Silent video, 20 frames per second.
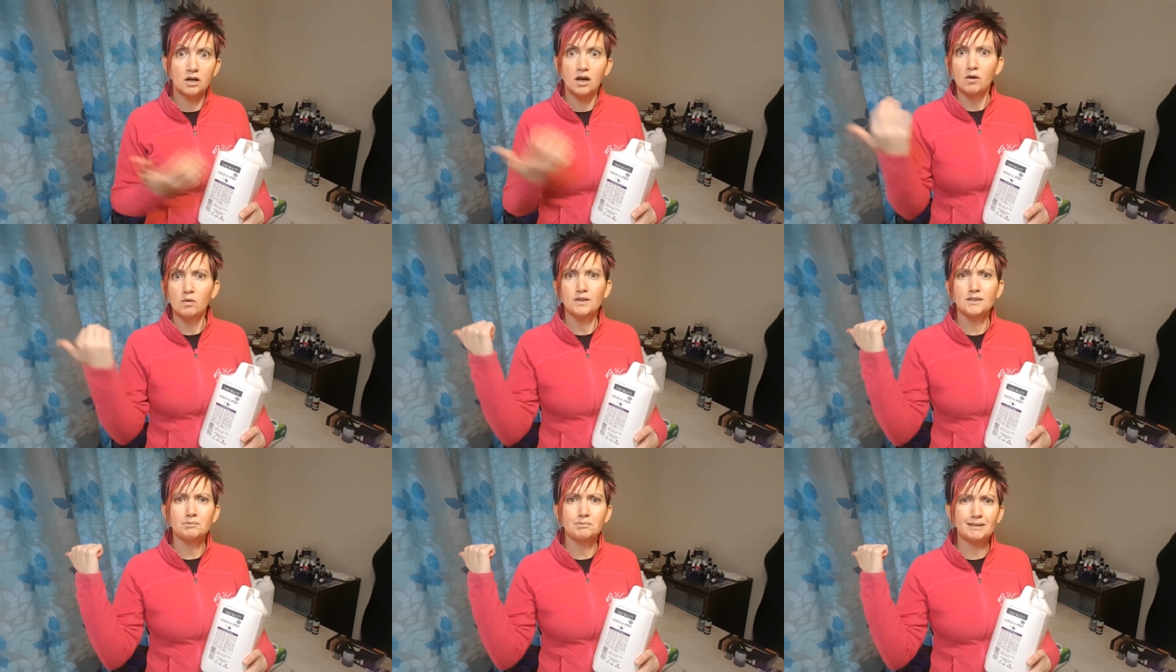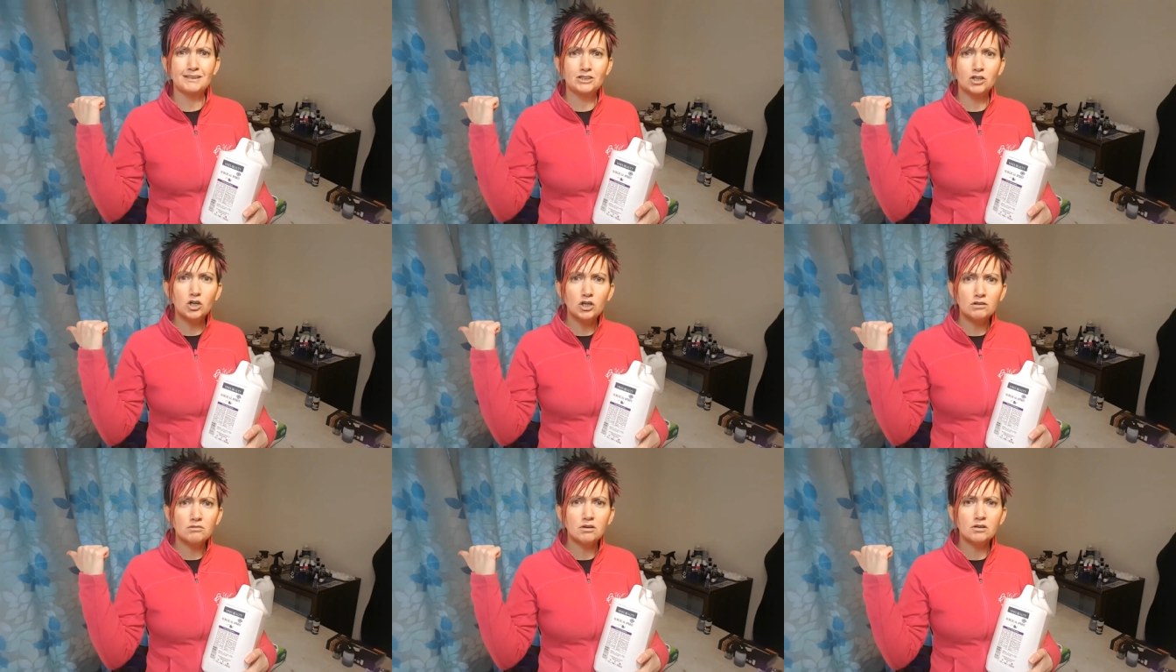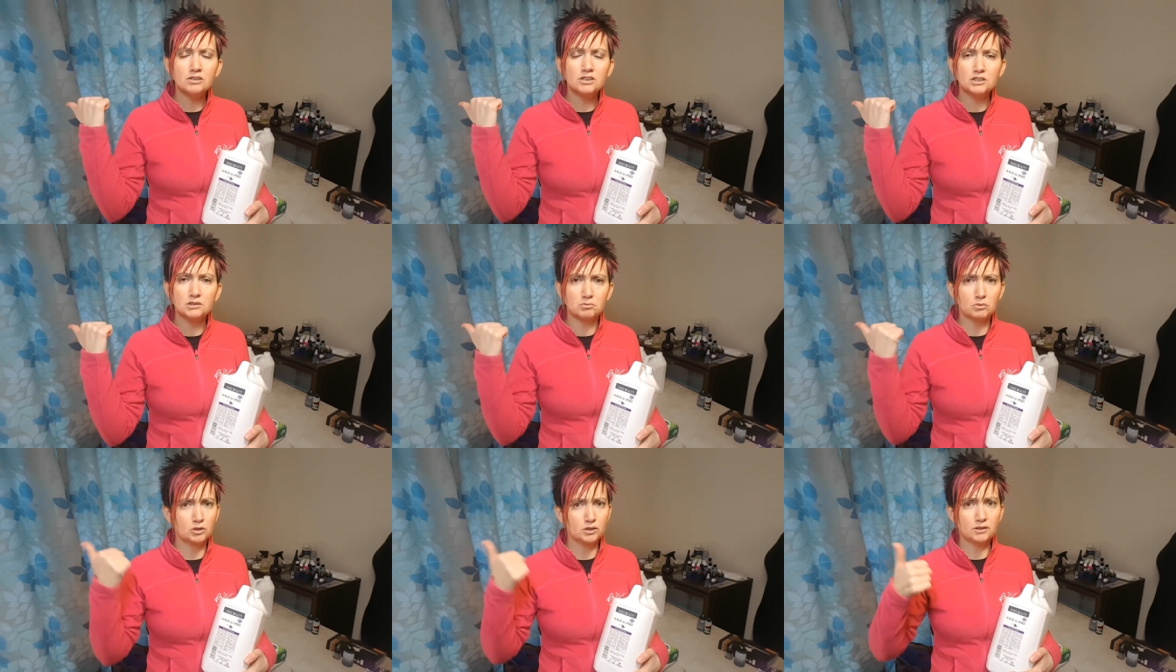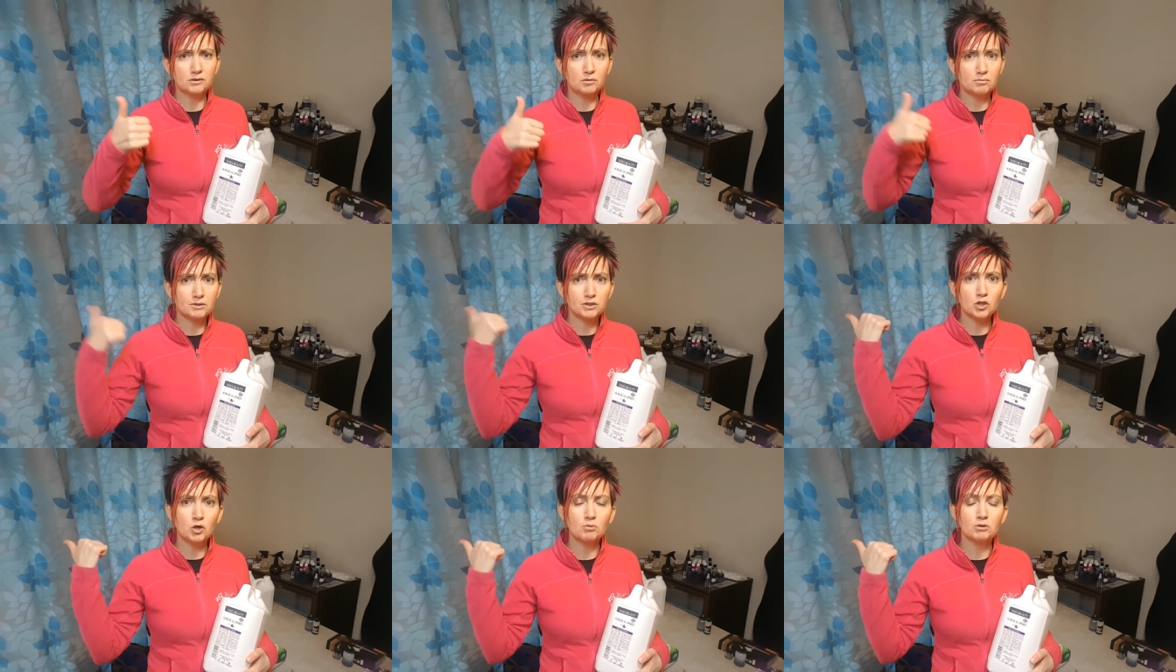I went to buy toilet rolls this morning
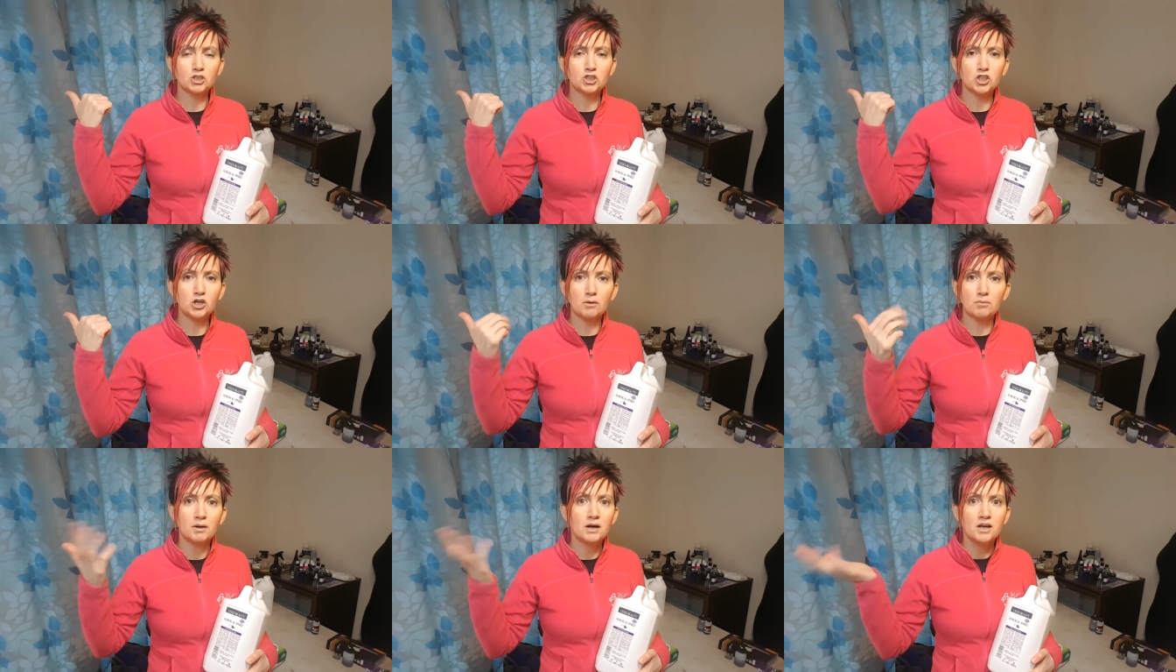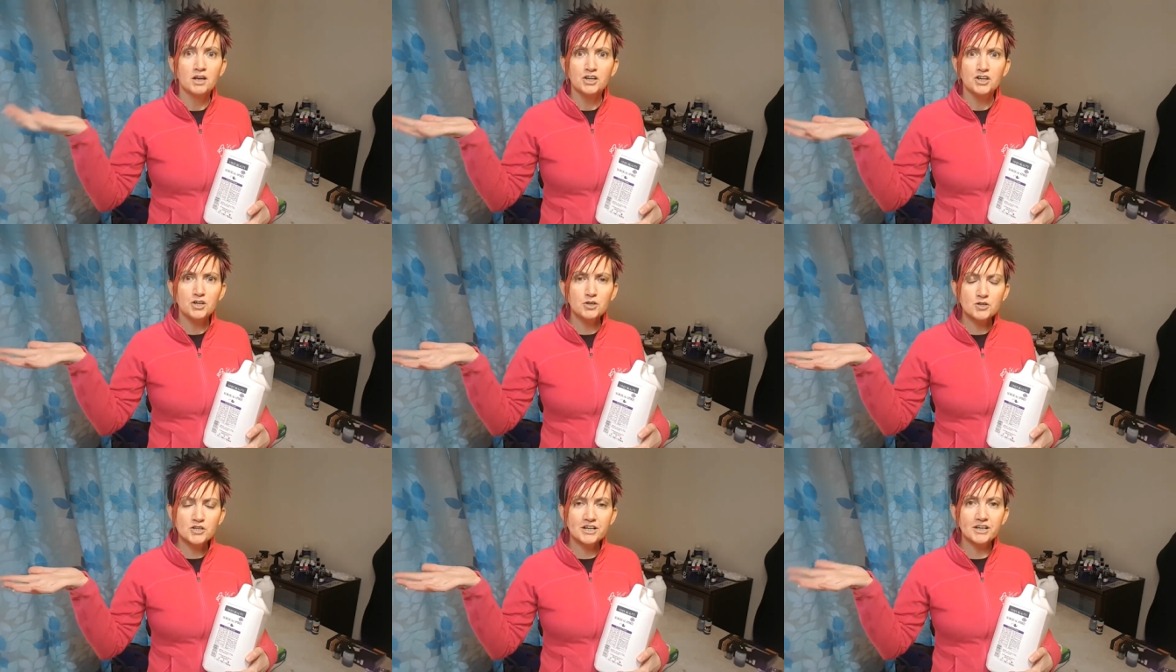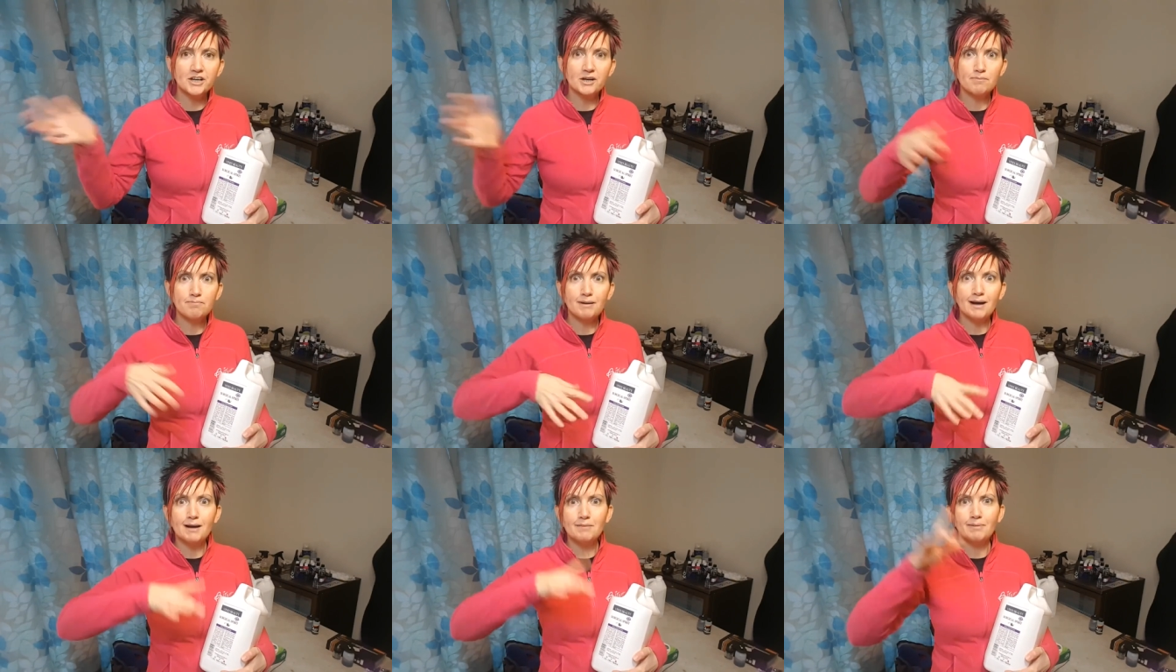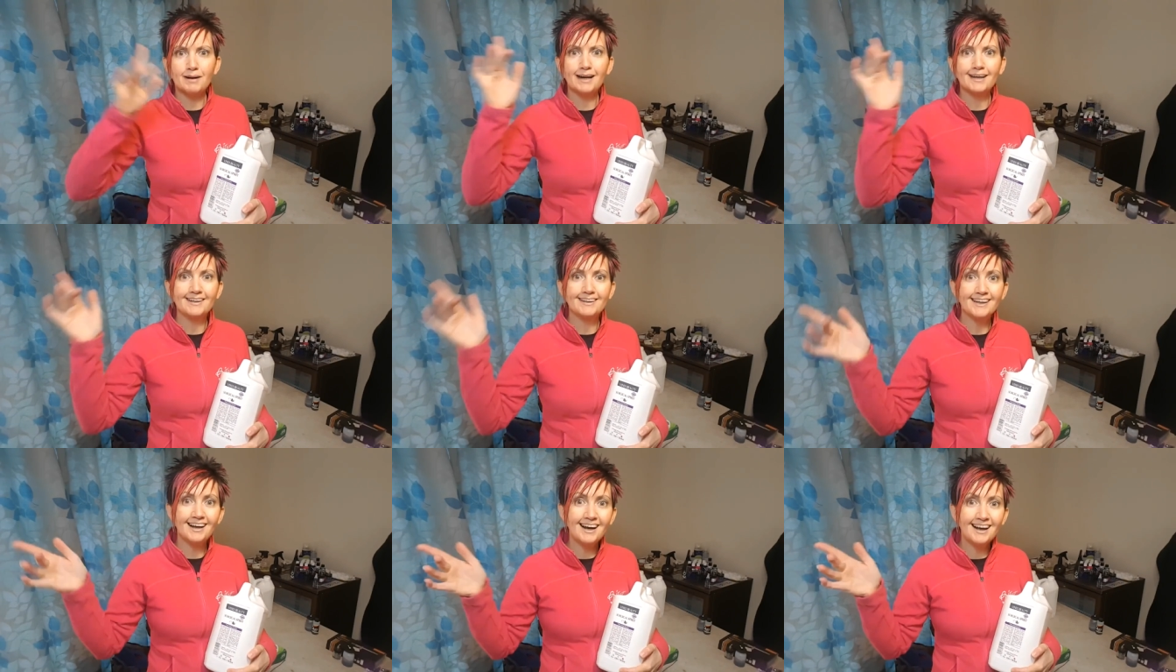on my normal shop. Usually you can buy a
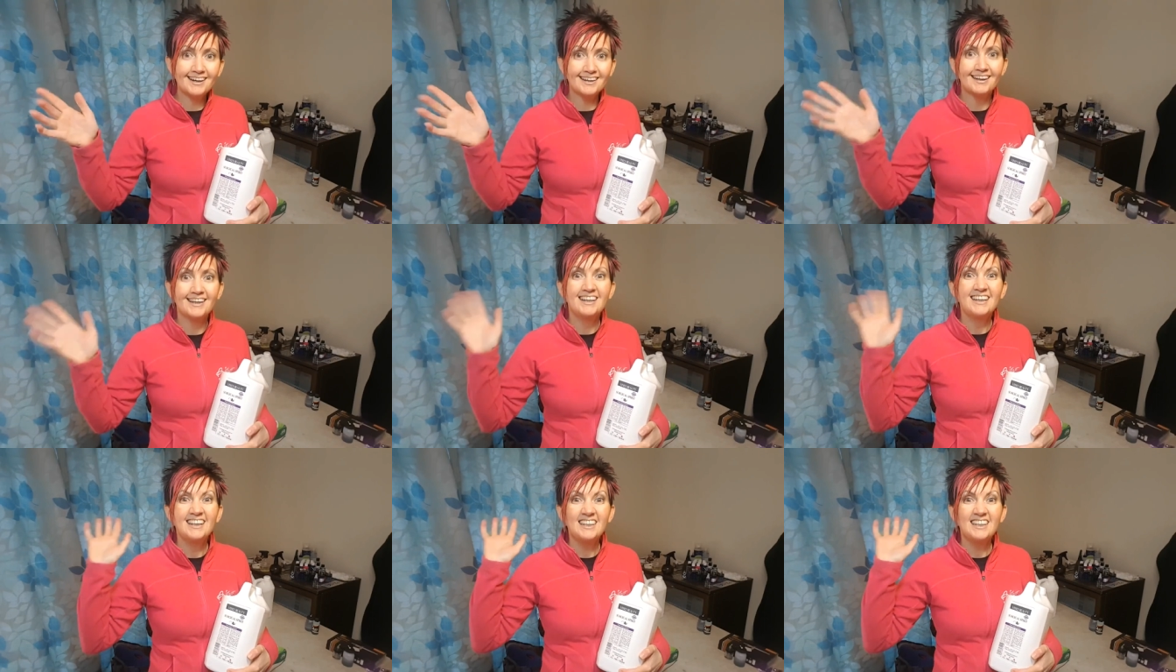pack of nine.